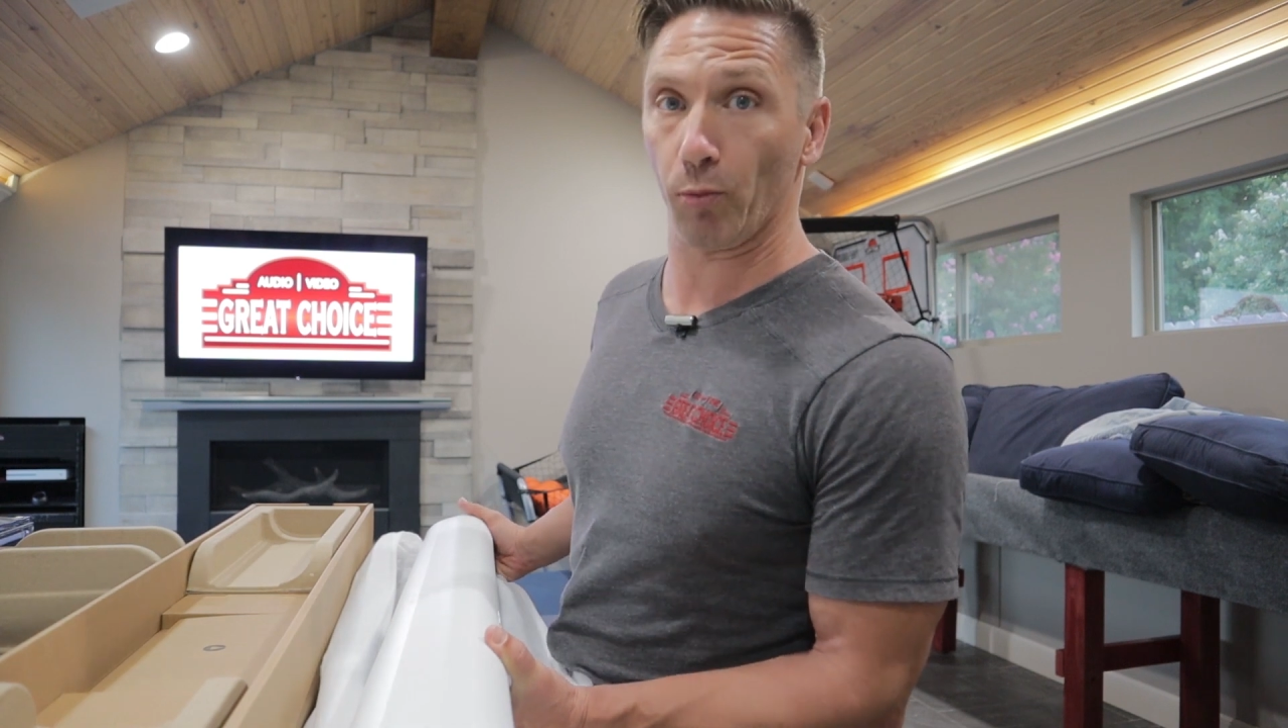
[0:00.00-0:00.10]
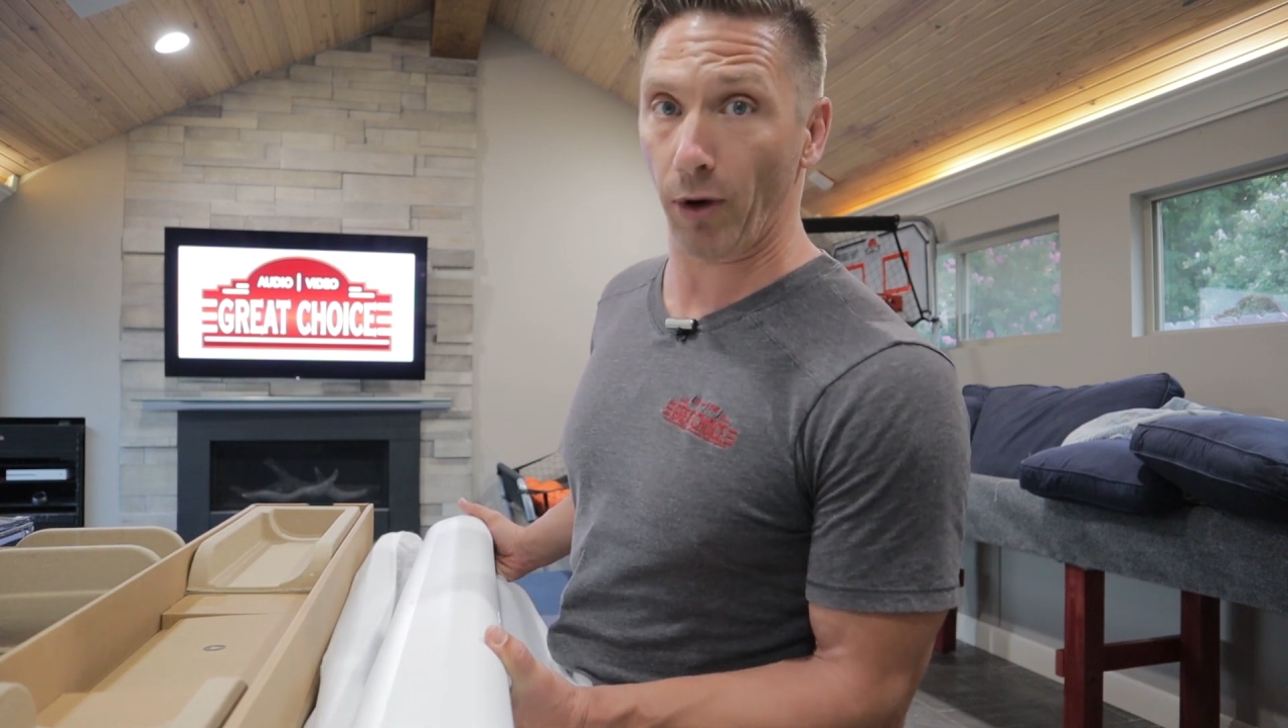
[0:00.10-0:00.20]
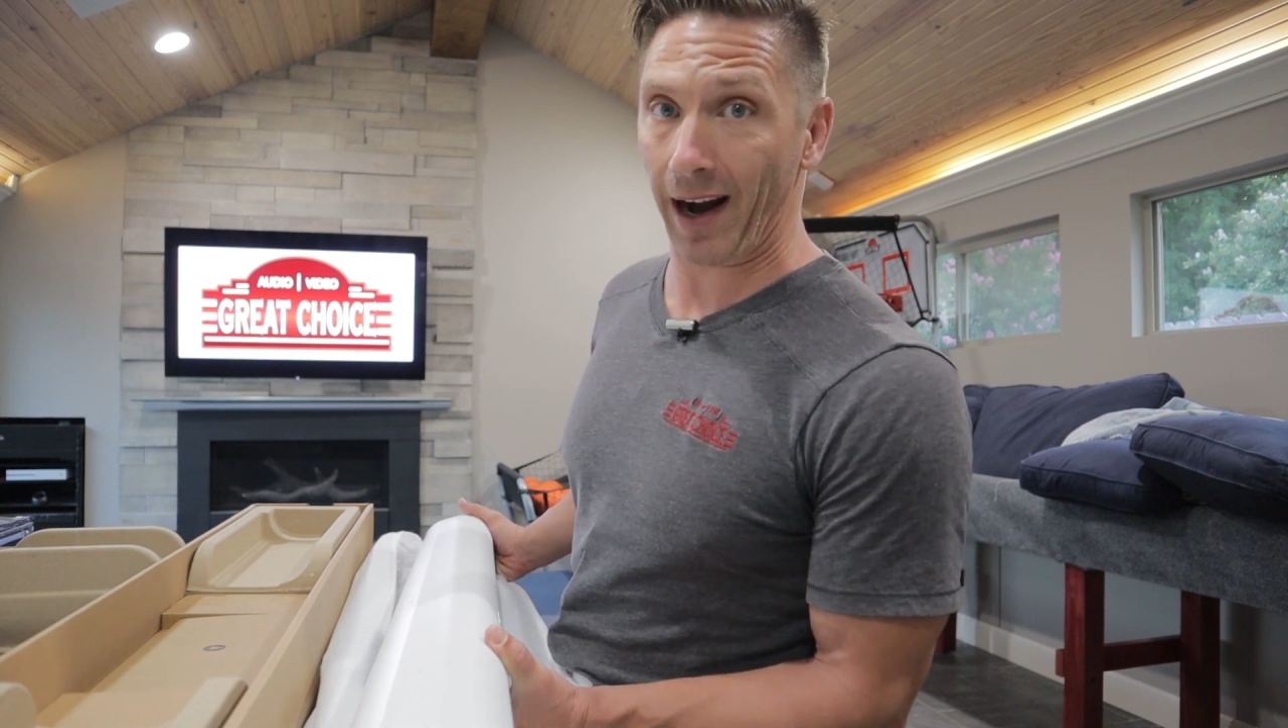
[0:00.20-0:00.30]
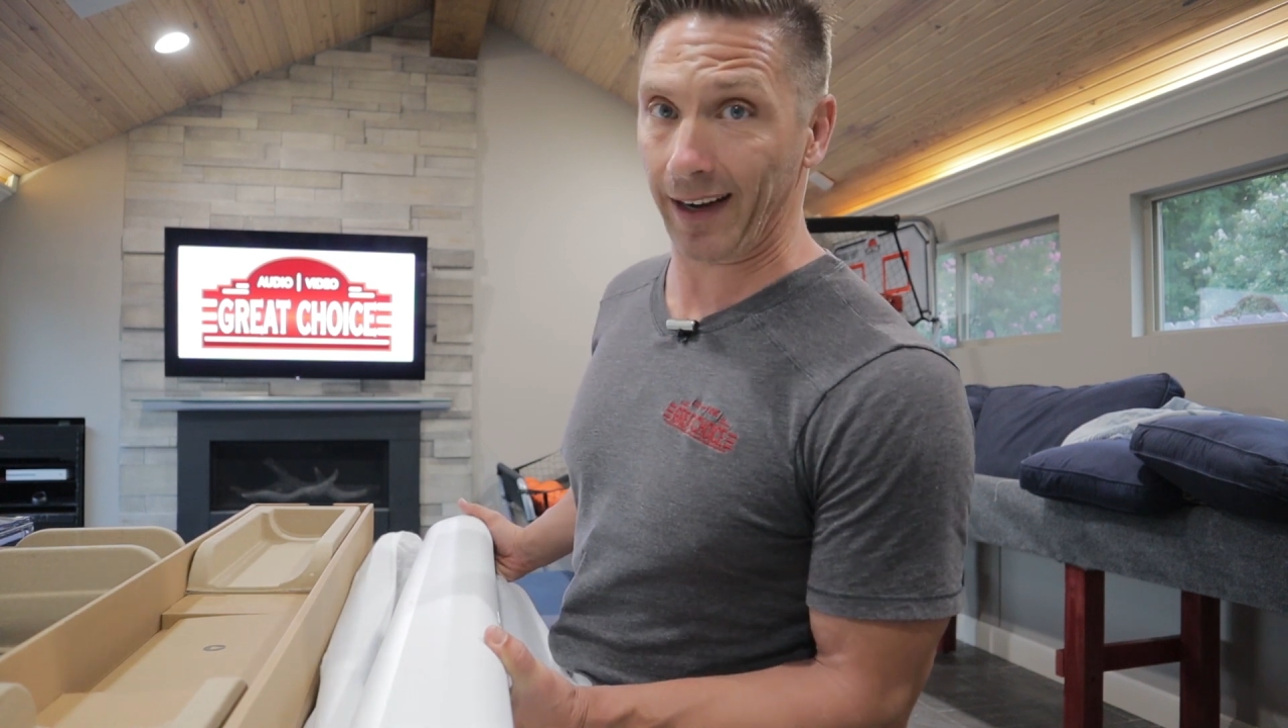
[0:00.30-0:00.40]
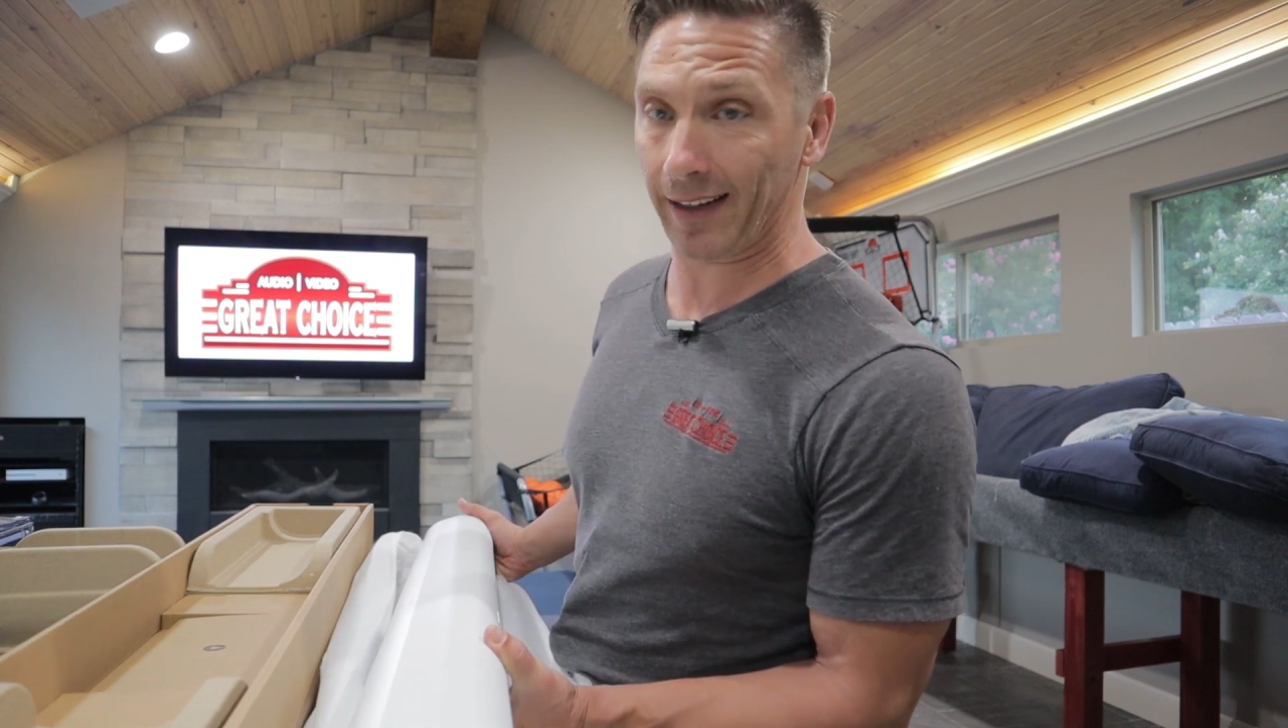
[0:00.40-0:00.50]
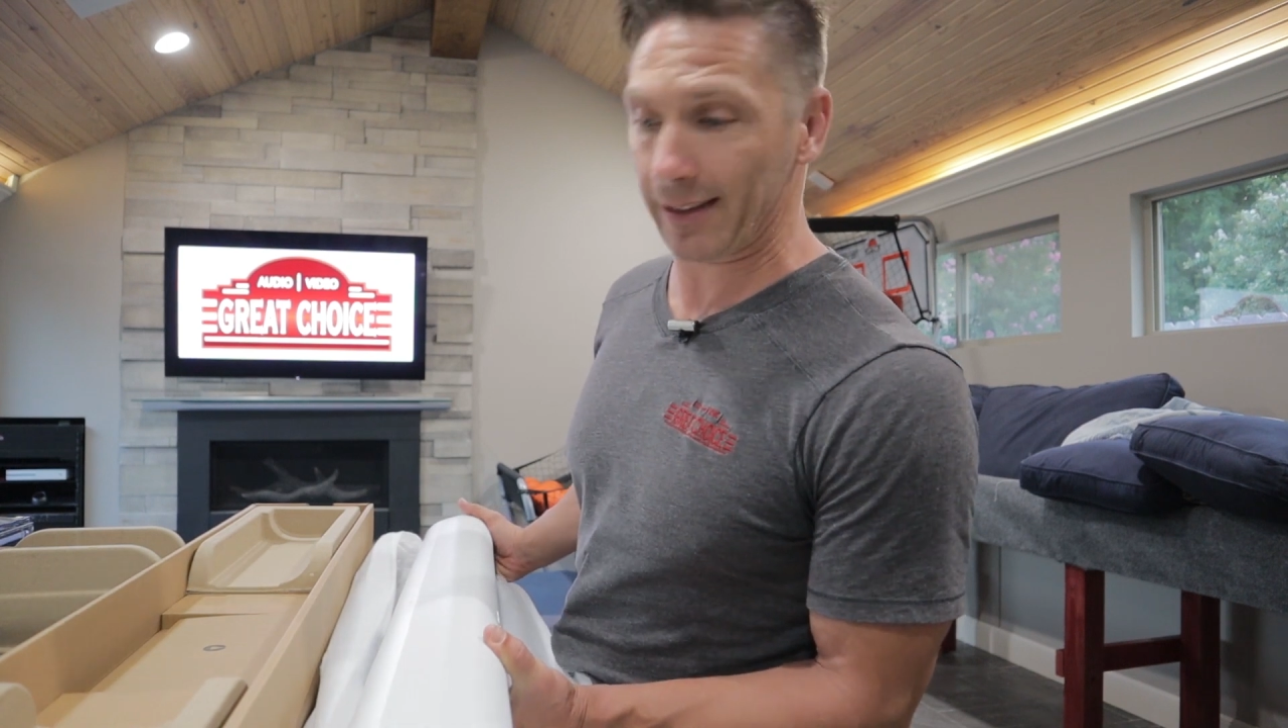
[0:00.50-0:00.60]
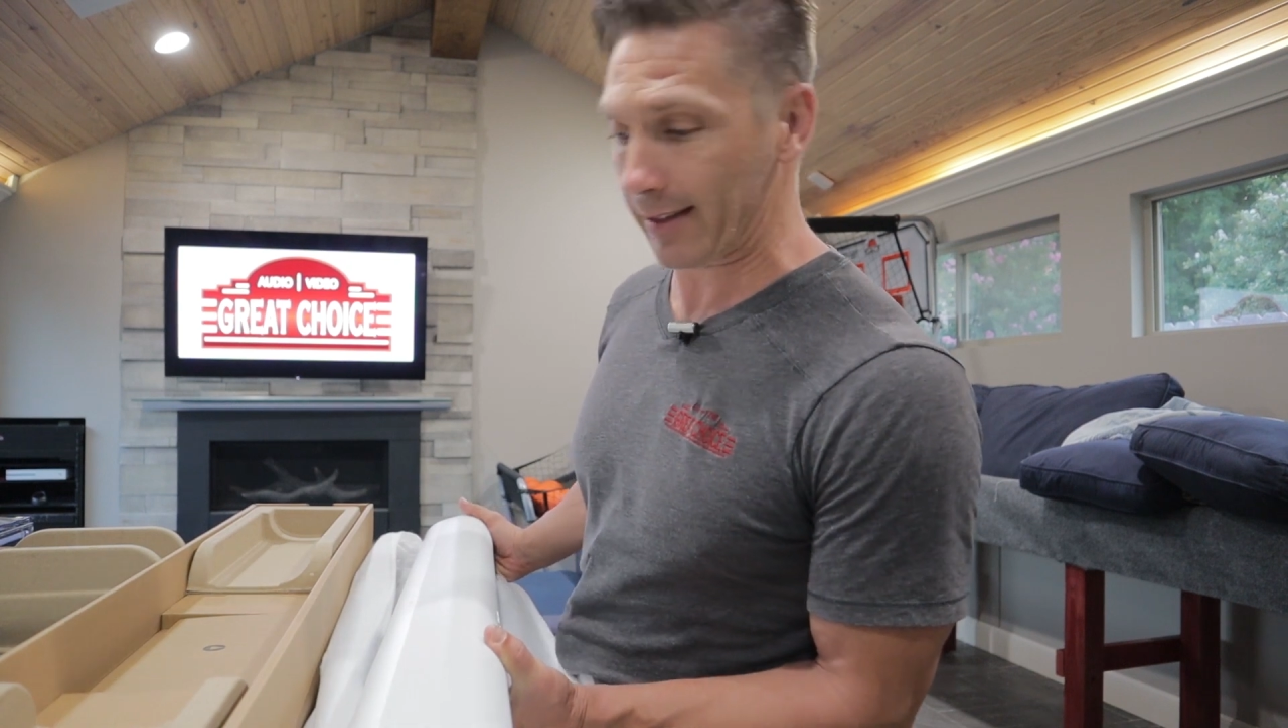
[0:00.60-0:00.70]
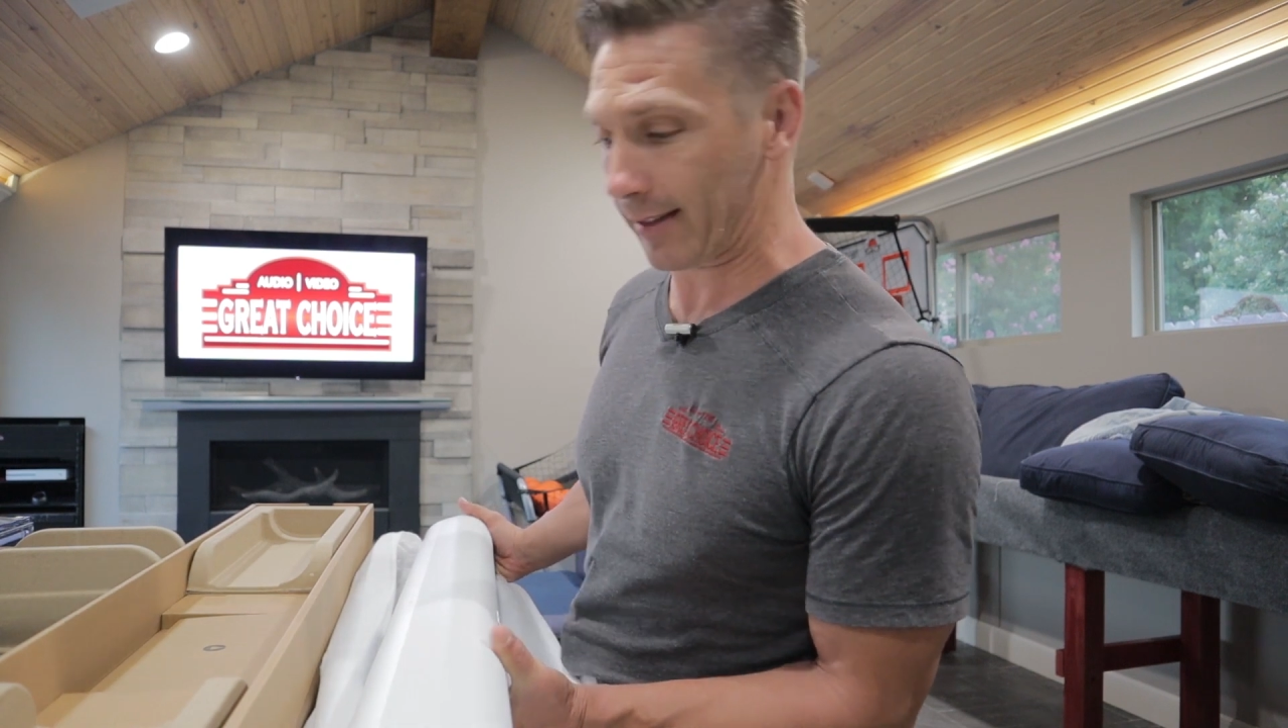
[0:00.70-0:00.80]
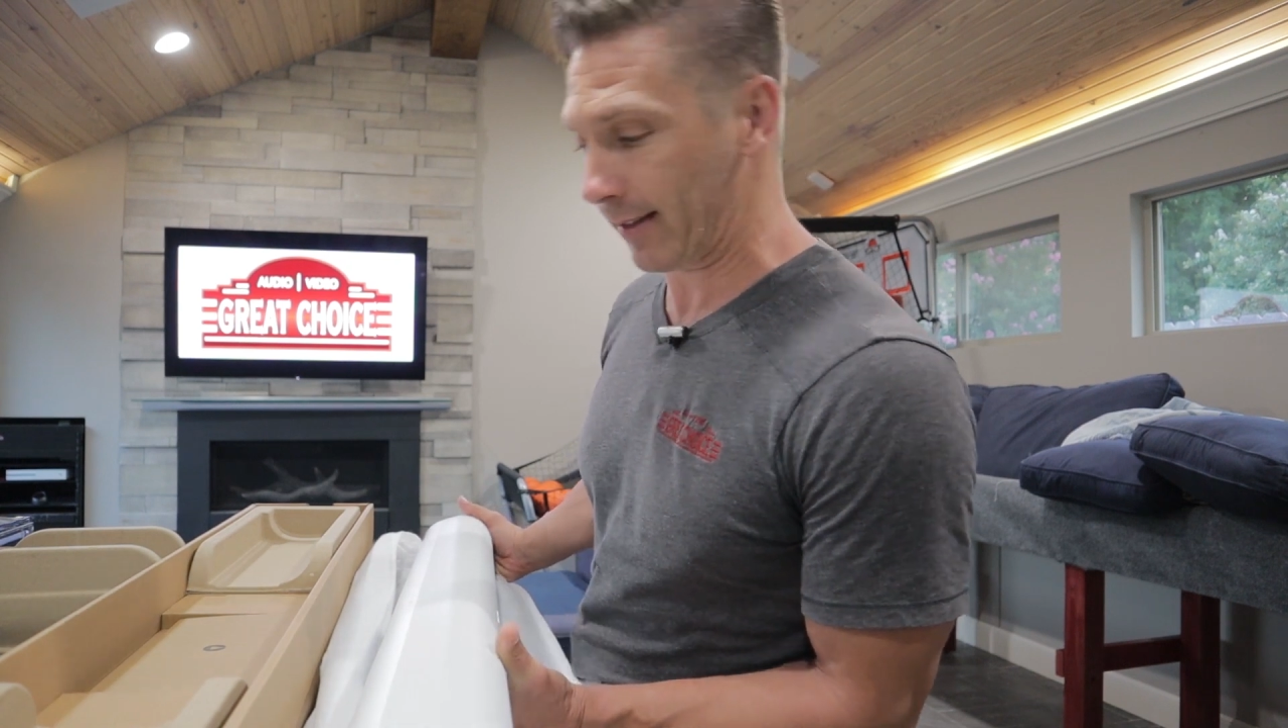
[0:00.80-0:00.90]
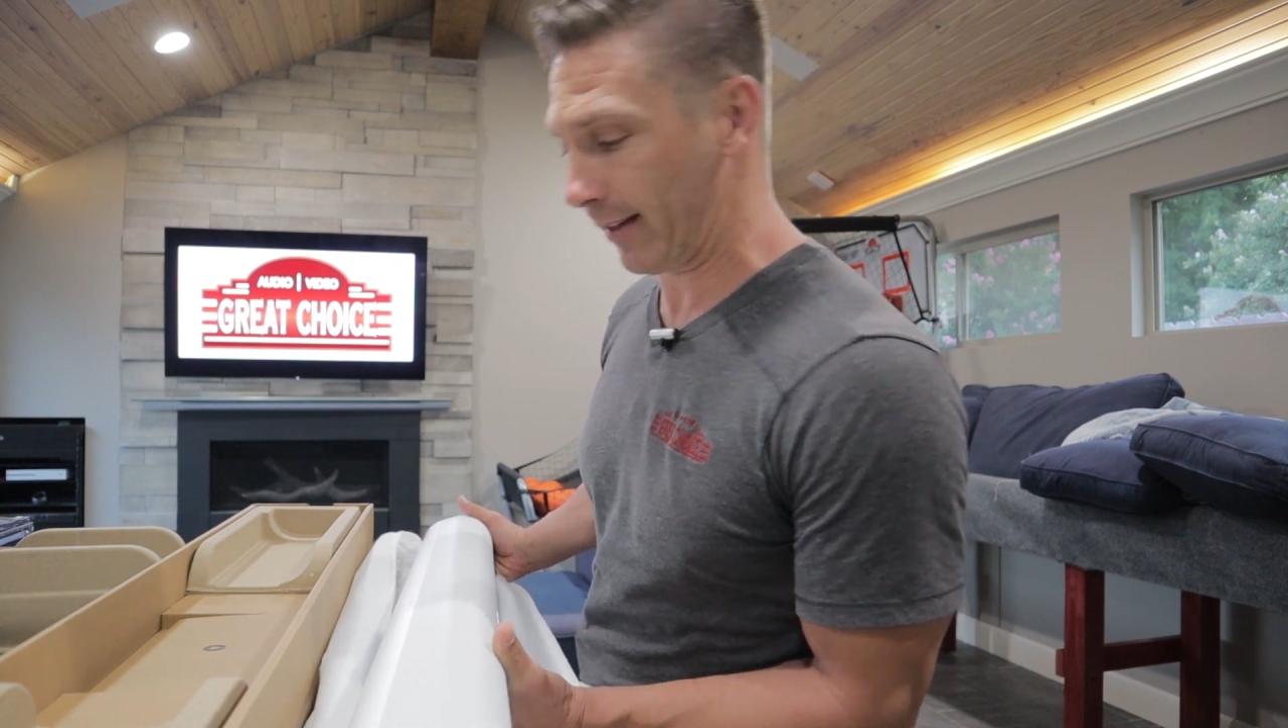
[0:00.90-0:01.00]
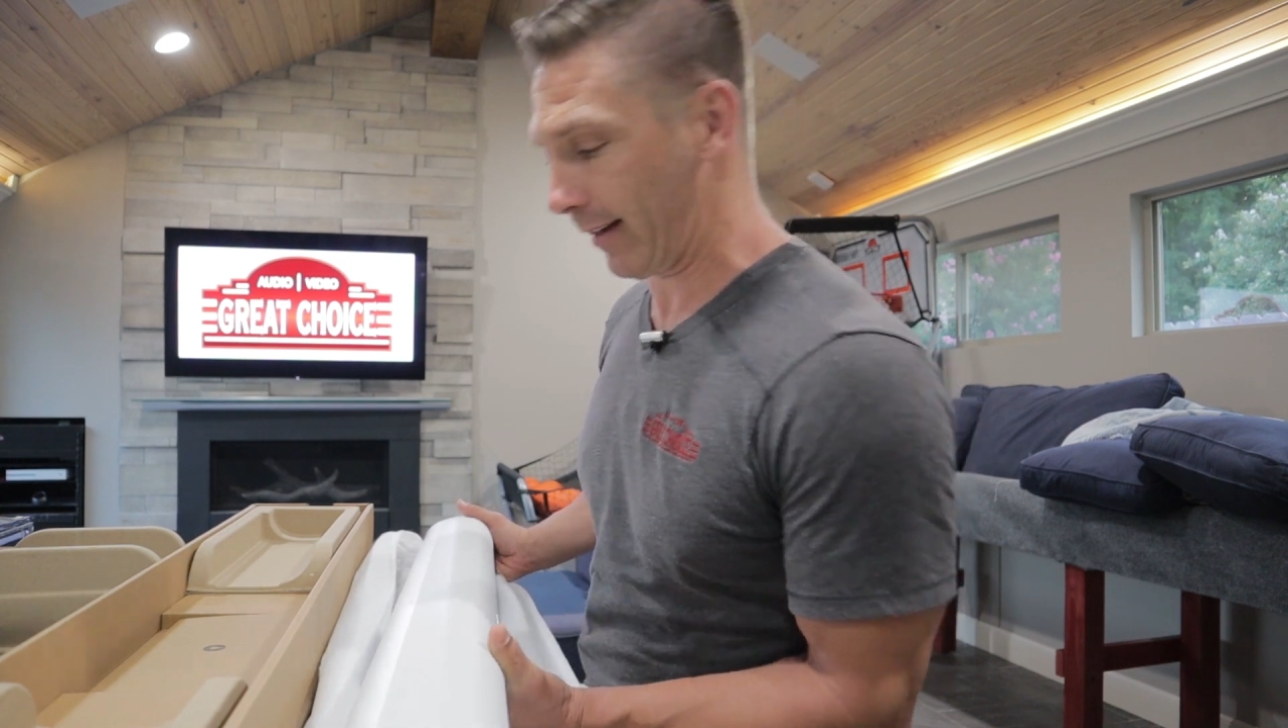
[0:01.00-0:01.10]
brackets.